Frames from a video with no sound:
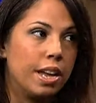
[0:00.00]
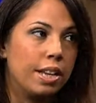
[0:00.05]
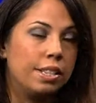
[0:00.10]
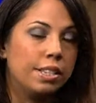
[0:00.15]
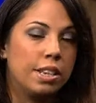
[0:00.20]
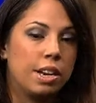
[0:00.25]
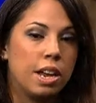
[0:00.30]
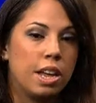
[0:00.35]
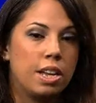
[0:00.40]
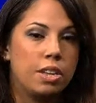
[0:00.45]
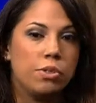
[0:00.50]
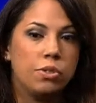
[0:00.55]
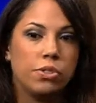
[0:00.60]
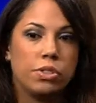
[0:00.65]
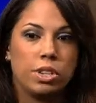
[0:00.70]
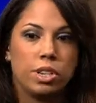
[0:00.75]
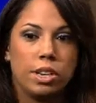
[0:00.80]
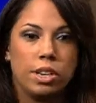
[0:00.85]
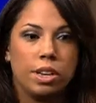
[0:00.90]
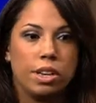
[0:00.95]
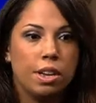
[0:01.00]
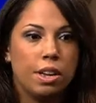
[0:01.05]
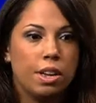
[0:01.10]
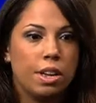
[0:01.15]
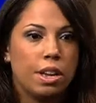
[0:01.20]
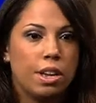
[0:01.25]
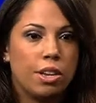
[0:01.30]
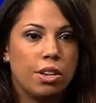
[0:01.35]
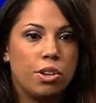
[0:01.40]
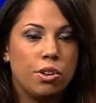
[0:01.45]
Today, you see,
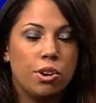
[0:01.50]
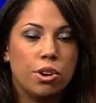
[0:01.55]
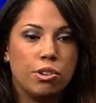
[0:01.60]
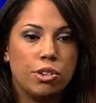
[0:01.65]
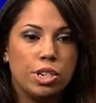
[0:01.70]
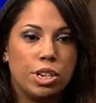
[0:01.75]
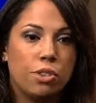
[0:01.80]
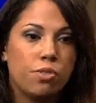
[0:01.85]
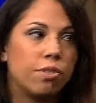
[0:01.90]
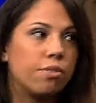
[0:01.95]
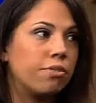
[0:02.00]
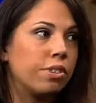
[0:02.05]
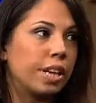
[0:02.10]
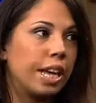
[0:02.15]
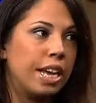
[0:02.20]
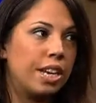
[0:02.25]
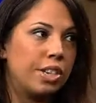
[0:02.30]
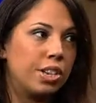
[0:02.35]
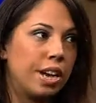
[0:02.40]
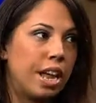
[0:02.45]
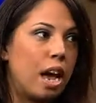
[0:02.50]
gentrification